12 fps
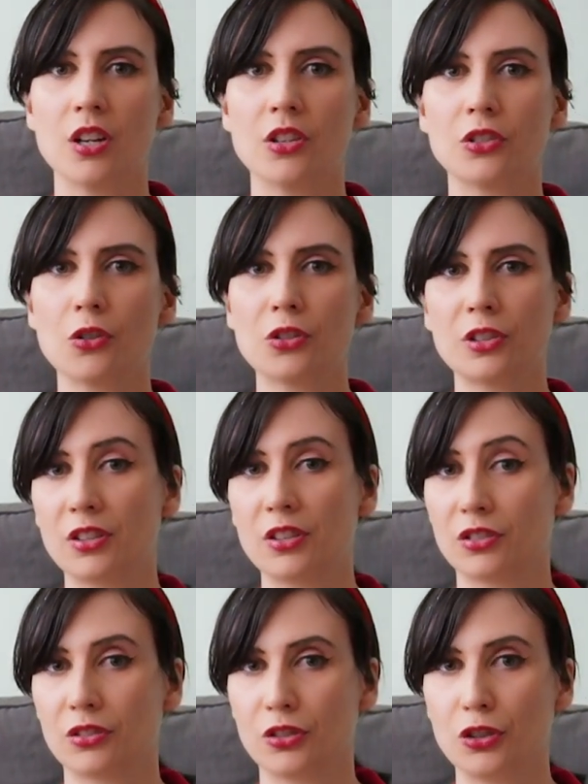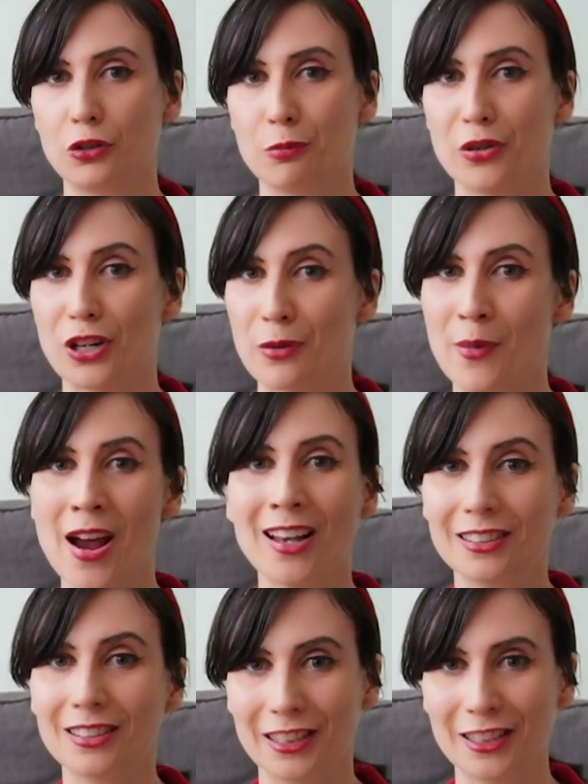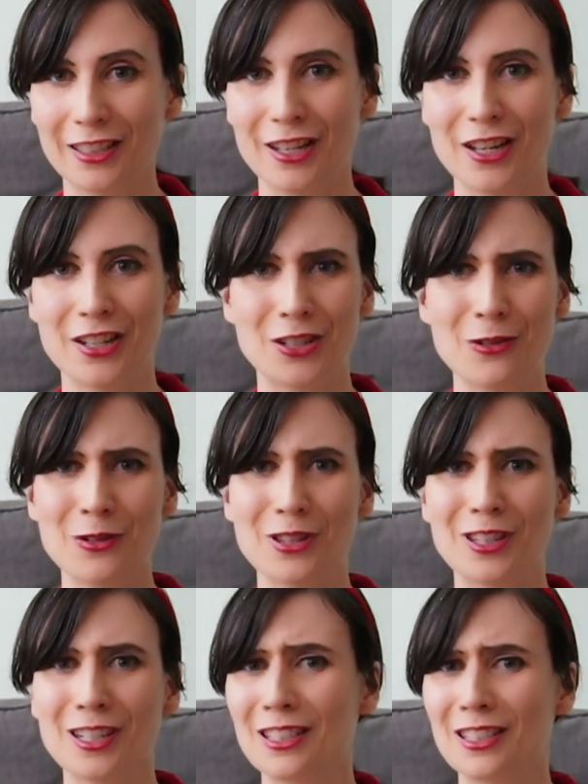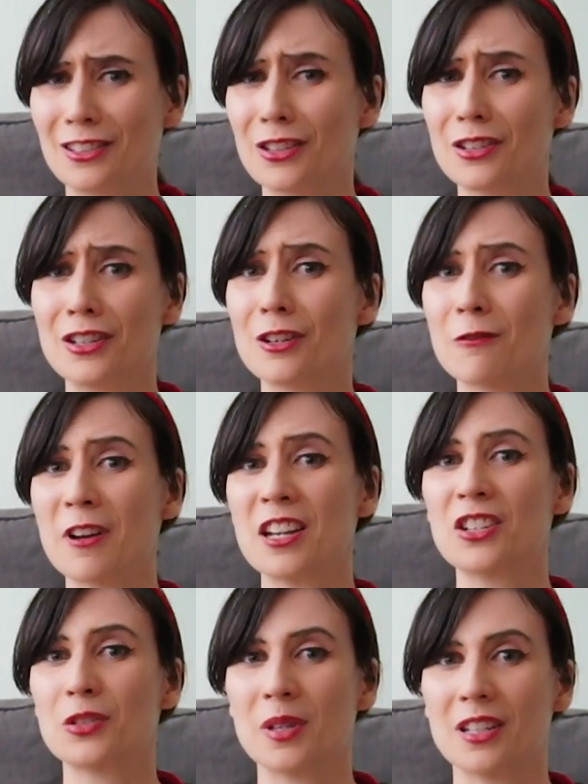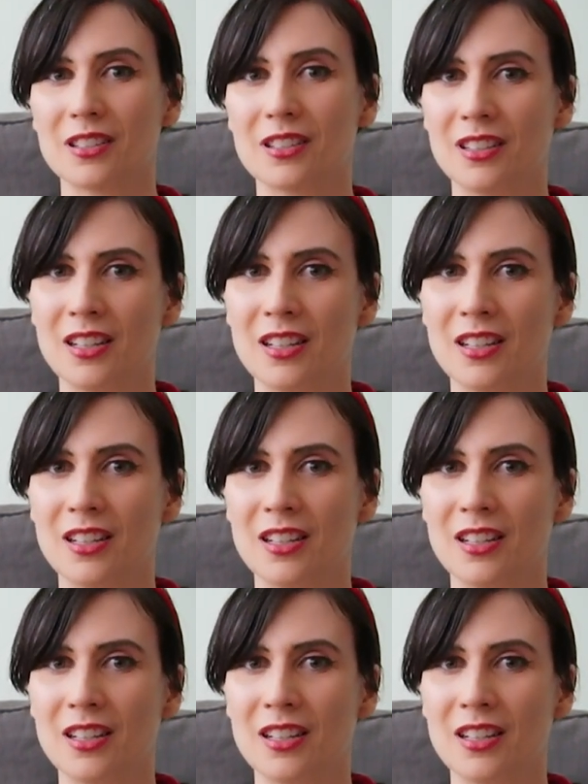Socialists, to put it mildly, don't think this is a good arrangement.